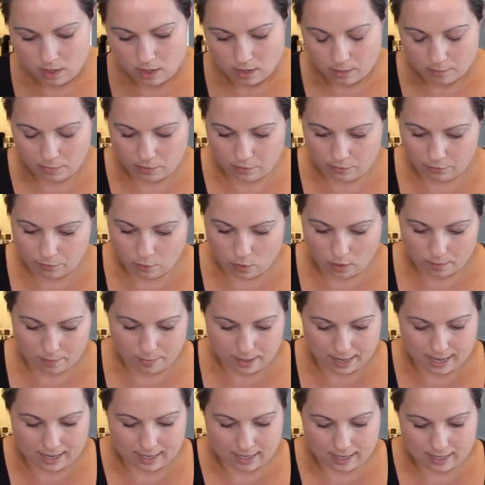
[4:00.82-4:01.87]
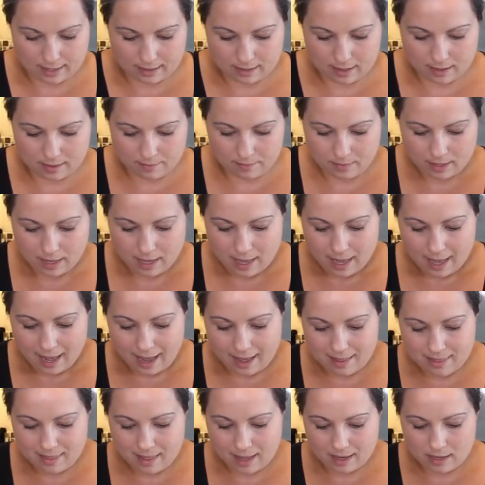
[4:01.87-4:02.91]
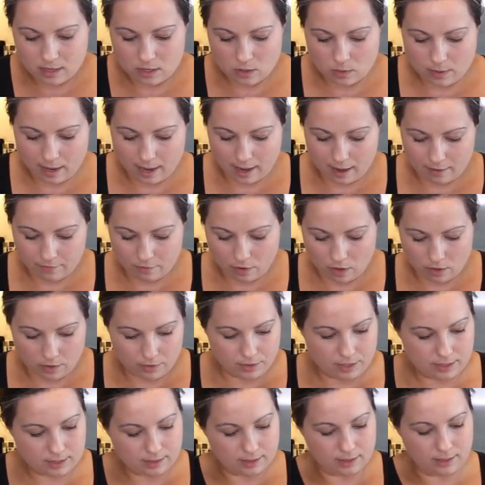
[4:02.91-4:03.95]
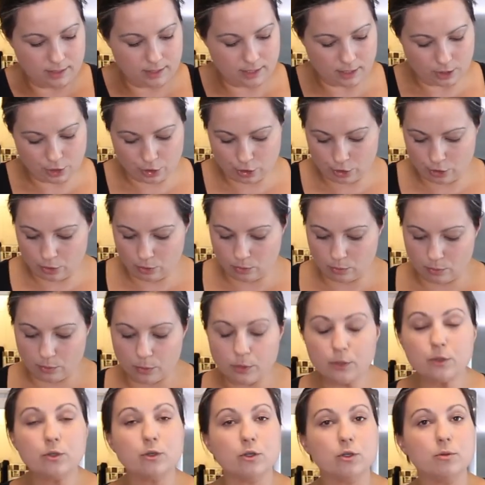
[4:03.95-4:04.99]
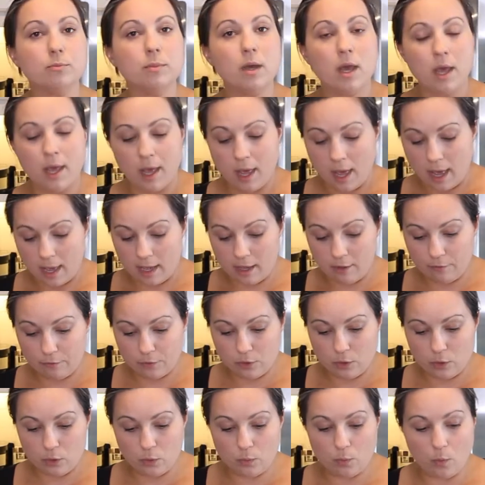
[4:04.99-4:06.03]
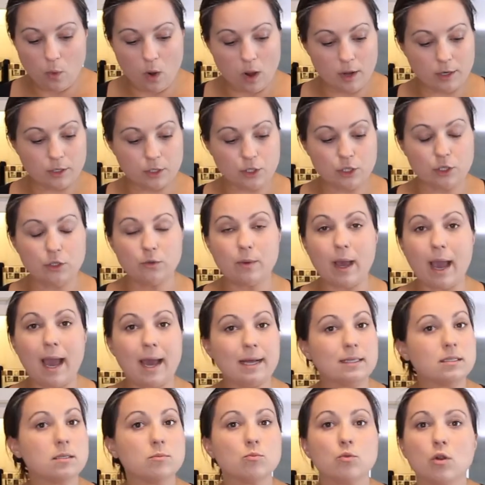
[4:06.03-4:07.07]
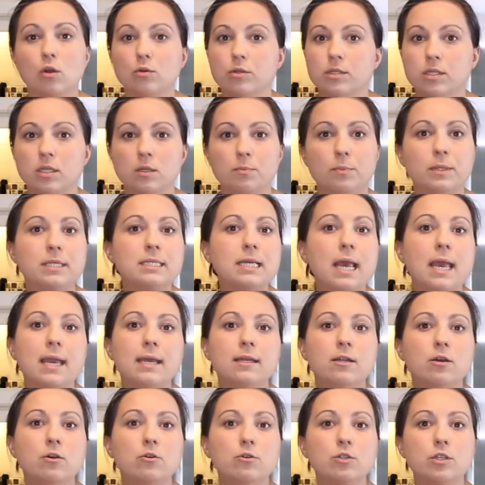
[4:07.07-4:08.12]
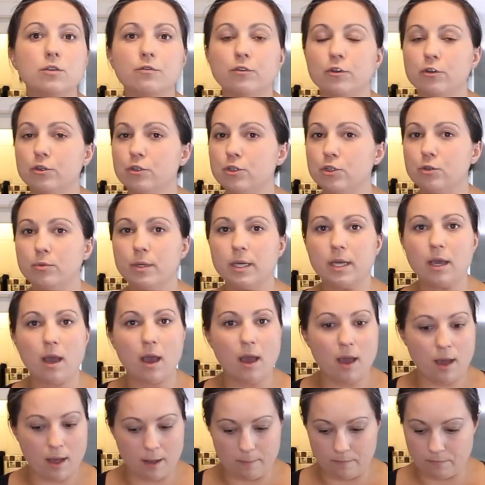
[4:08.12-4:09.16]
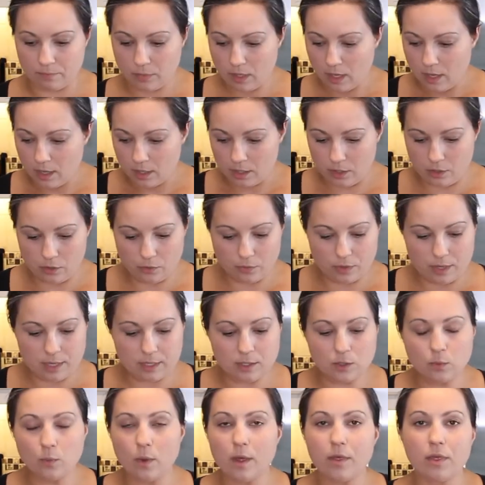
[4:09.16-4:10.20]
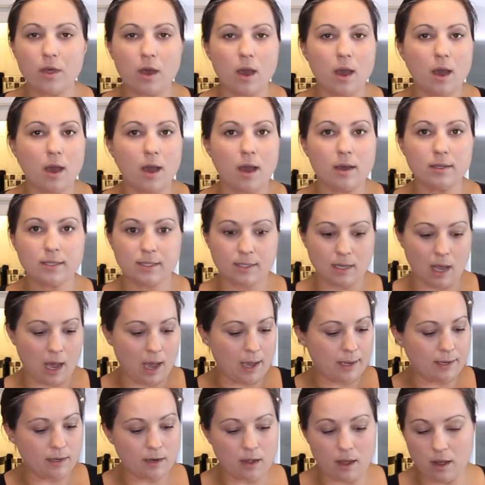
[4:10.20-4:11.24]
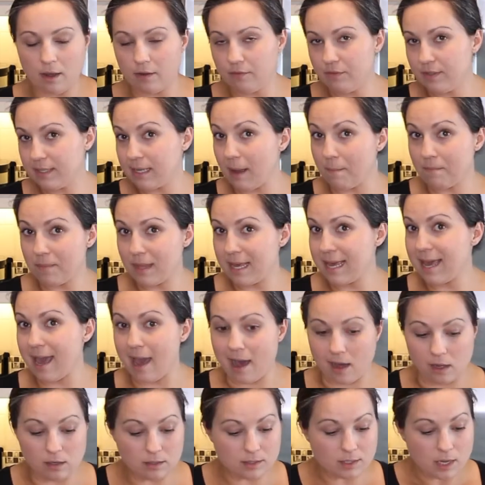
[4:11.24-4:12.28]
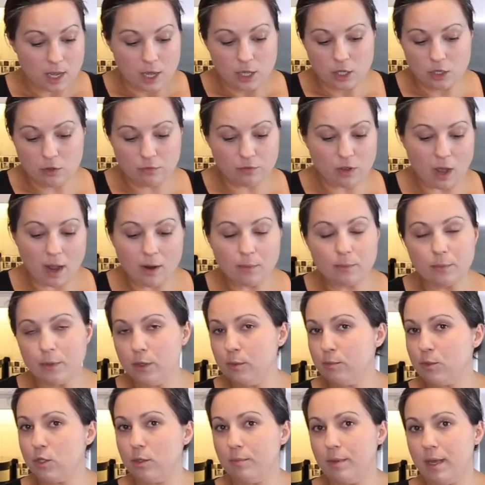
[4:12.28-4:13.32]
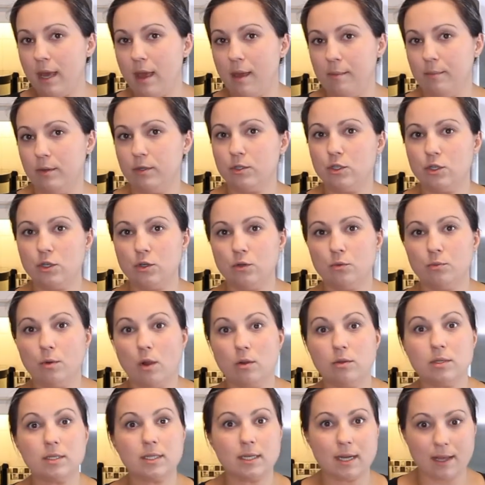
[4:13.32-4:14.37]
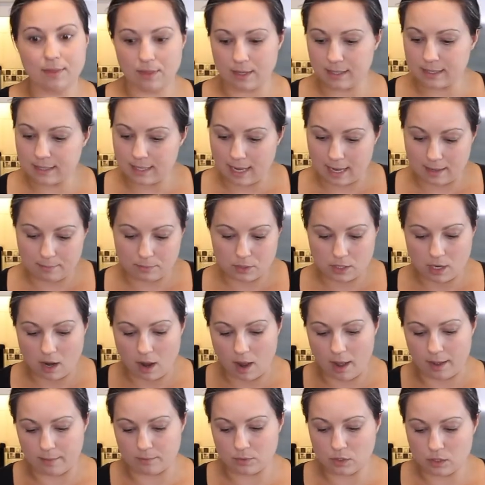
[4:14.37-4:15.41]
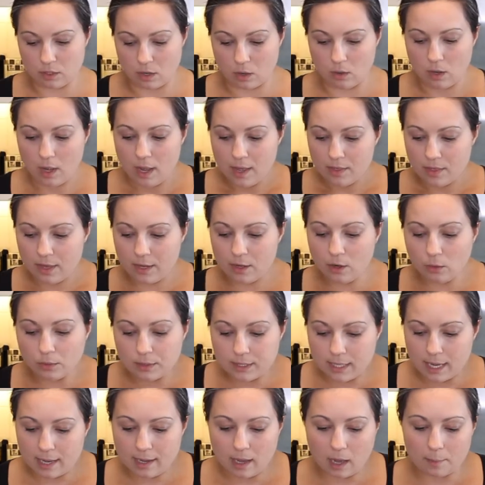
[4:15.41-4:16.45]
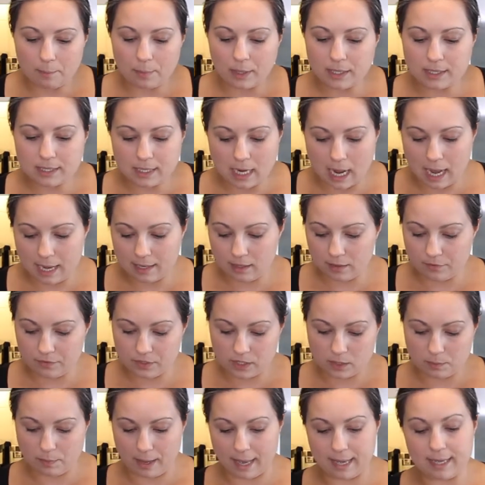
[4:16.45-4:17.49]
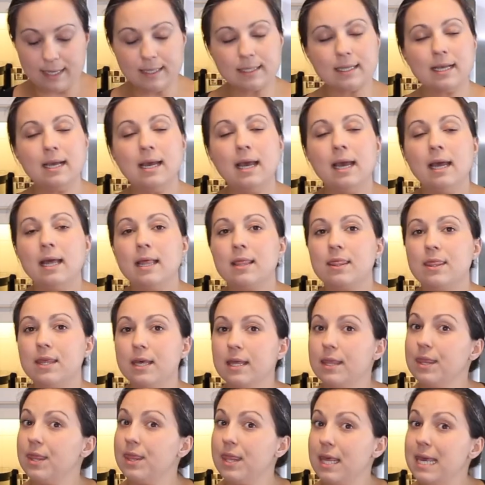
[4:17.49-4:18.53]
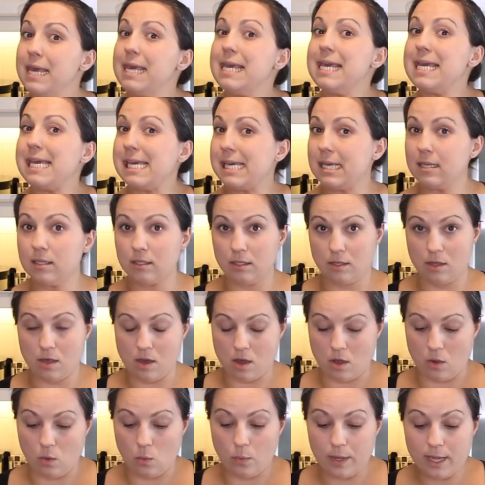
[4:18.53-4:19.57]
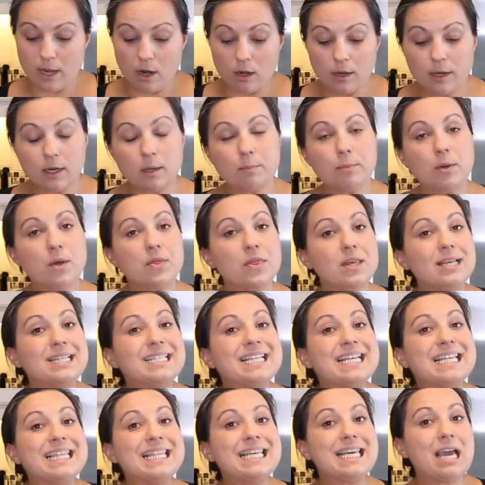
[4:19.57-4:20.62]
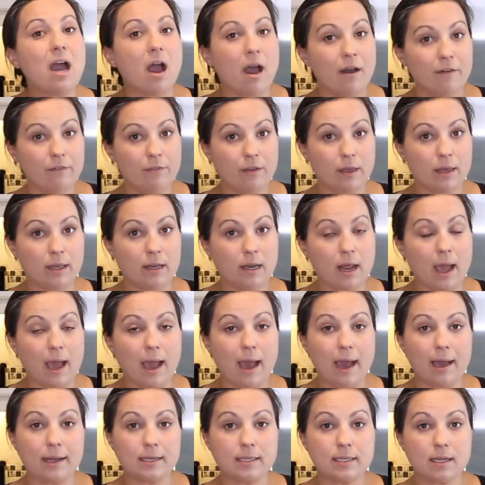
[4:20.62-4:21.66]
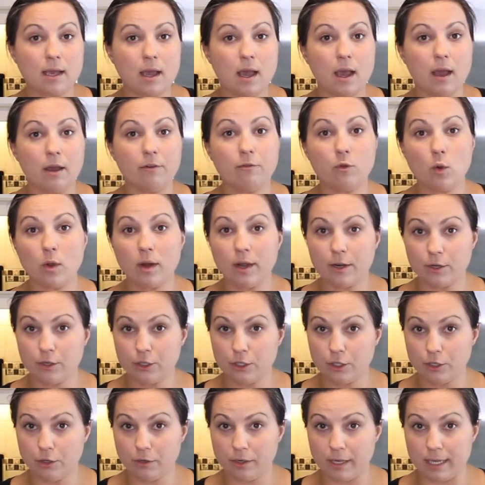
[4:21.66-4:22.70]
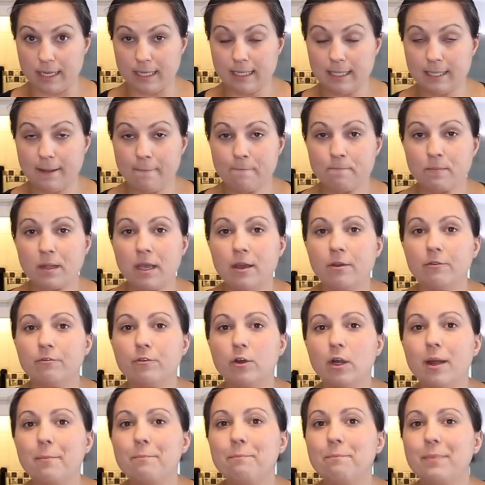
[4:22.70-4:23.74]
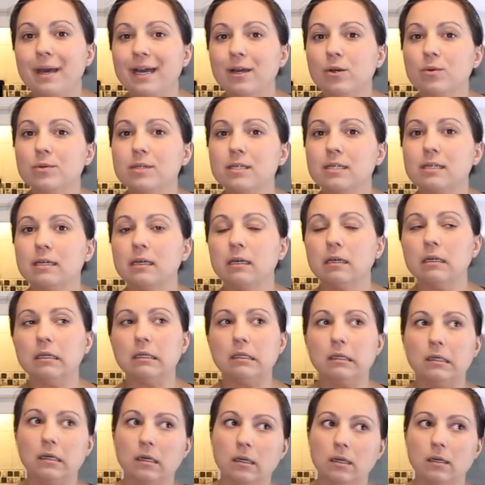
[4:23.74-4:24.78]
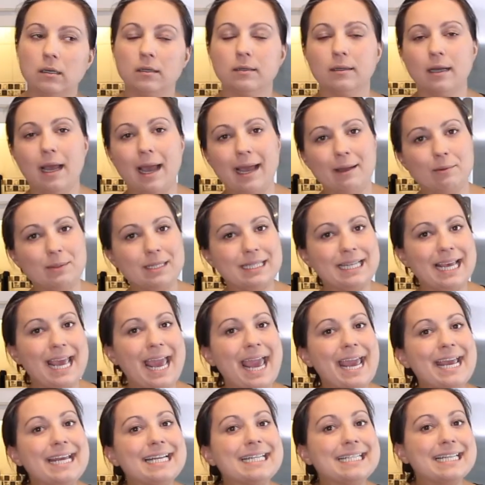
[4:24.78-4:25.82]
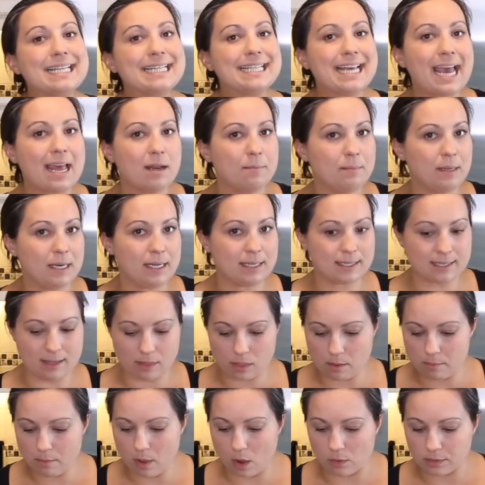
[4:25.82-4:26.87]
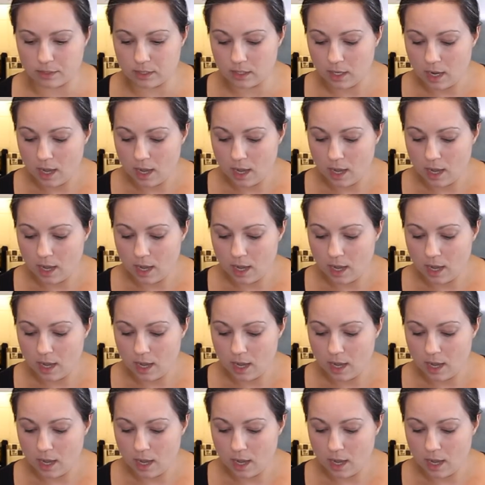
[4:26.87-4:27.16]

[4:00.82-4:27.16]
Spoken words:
before baking them, and then you have all this additional room if you want to add some roasted potatoes. If you're doing you know, this with a side of something else, you've got room to be able to roast it at the same time, so they don't take up a ton of space. The thing is though, we are going to put these in the oven at 400 degrees for about I would say 8 to 10 minutes at the most.